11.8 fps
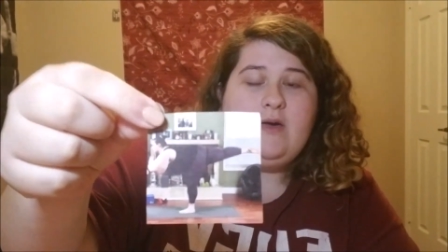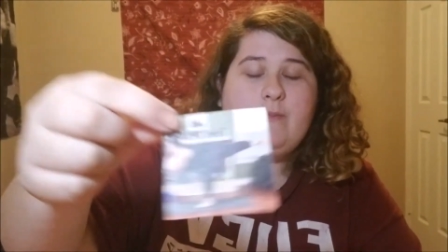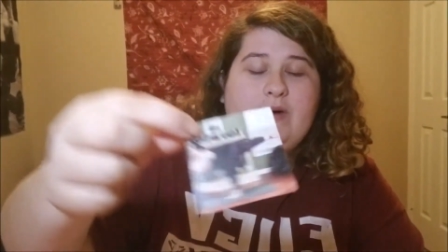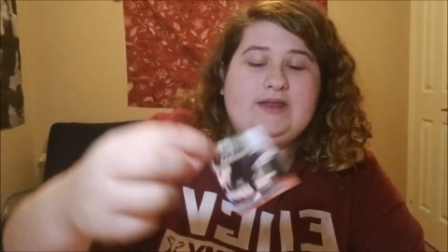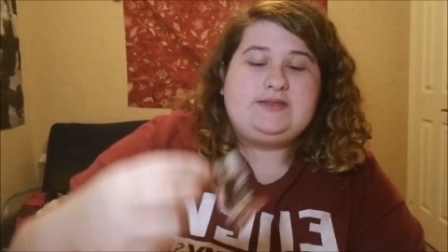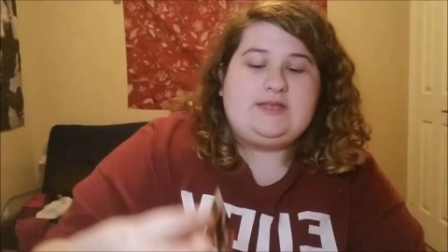
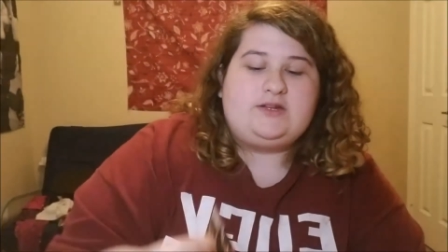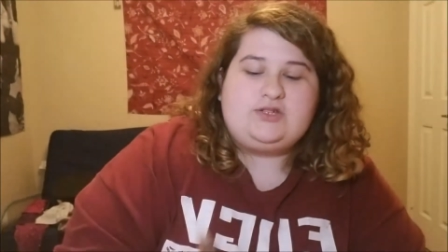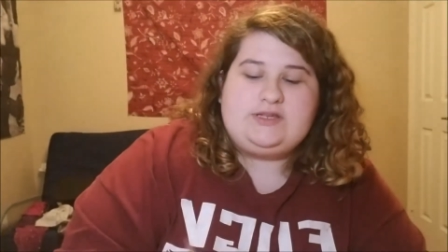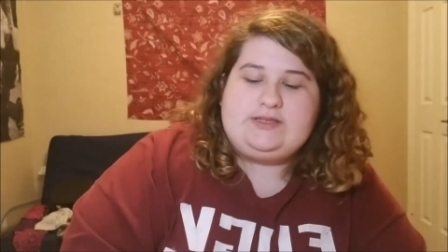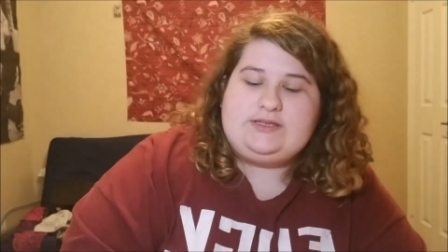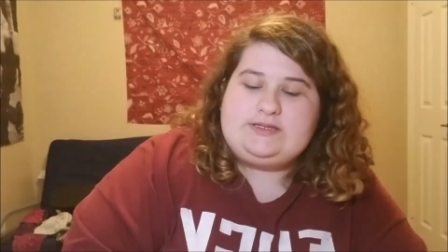But
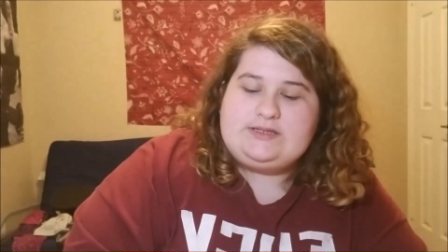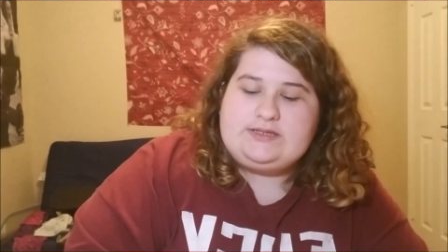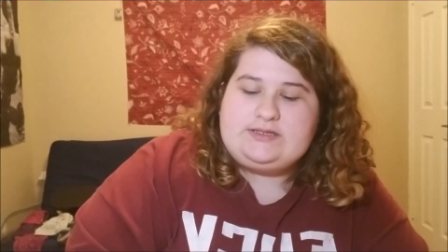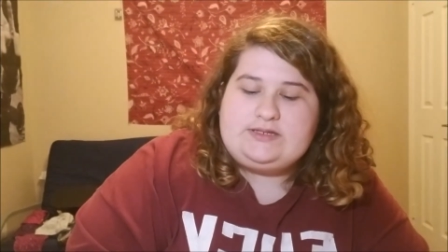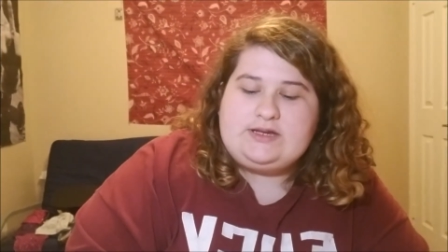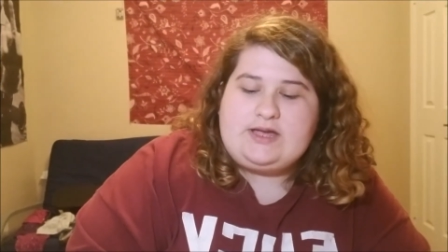essentially this
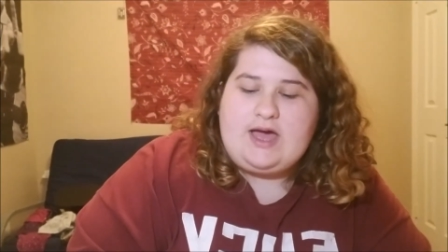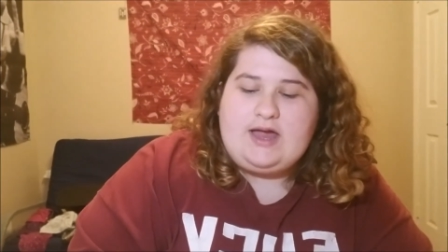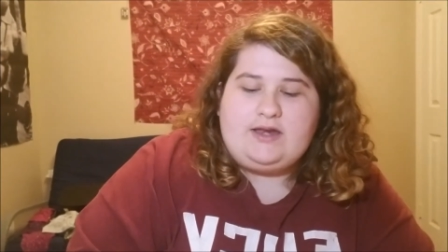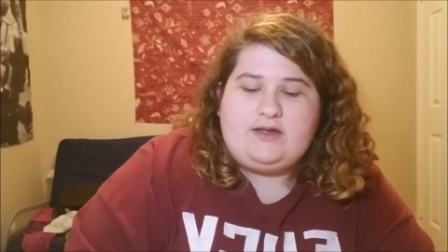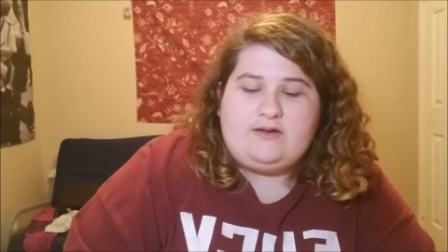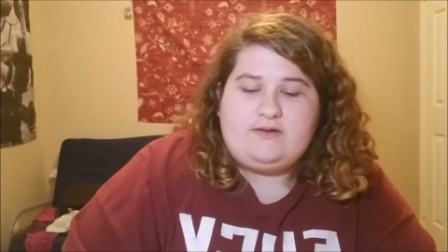is to
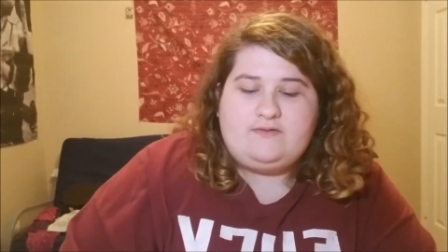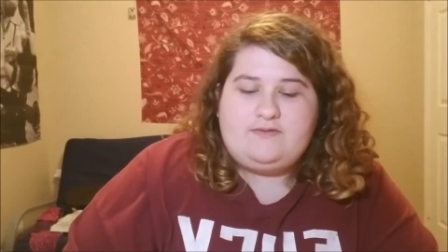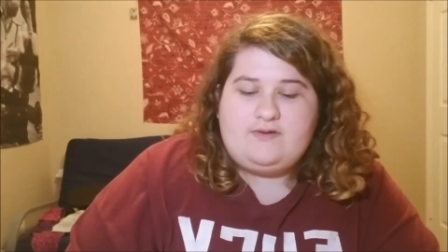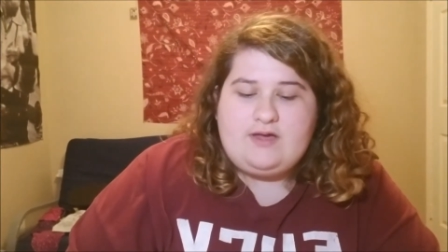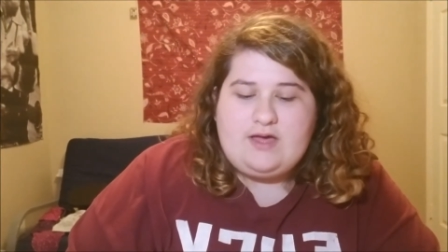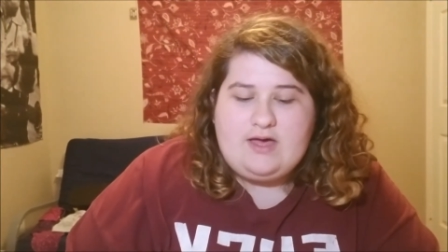kind of,
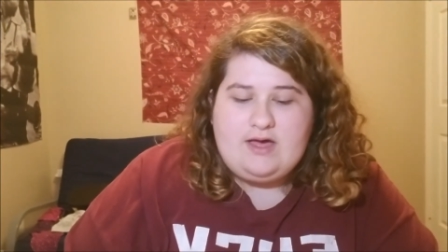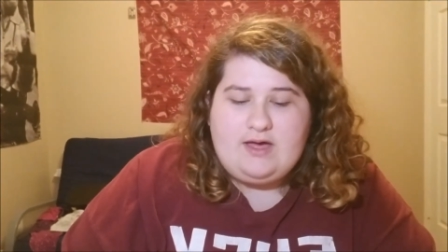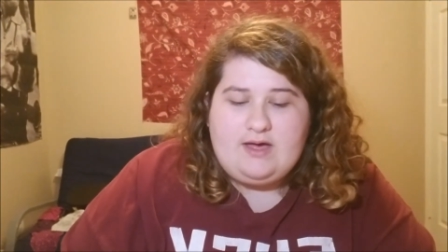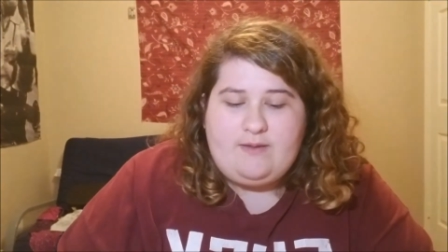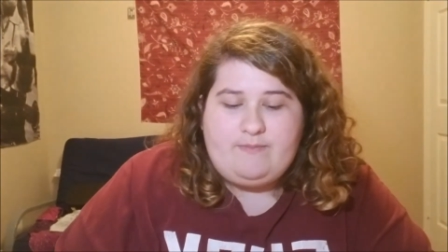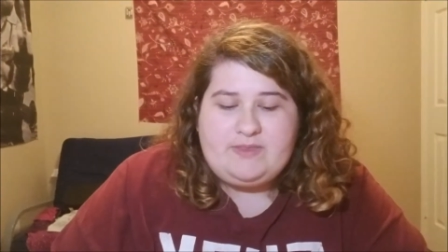
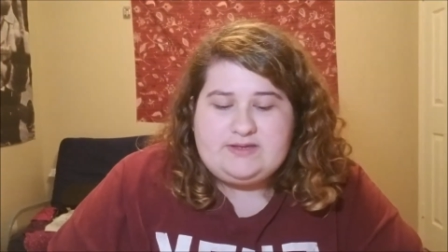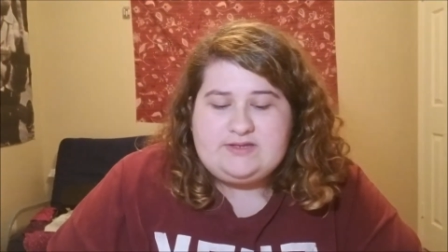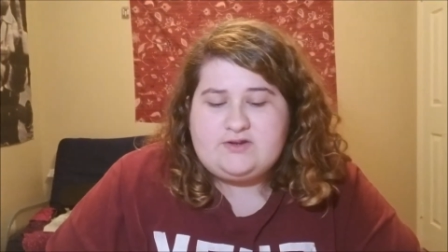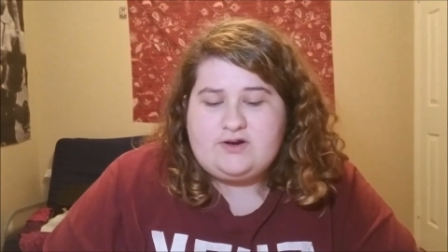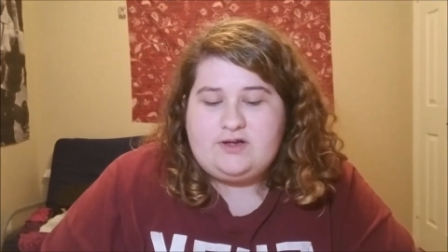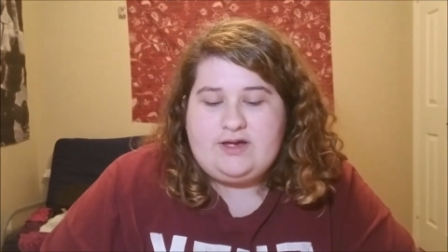um, this is
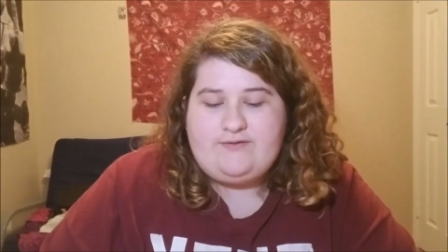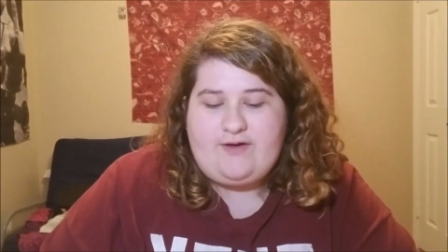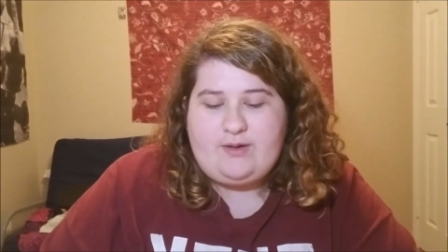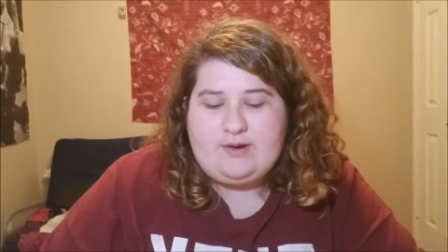a girl I follow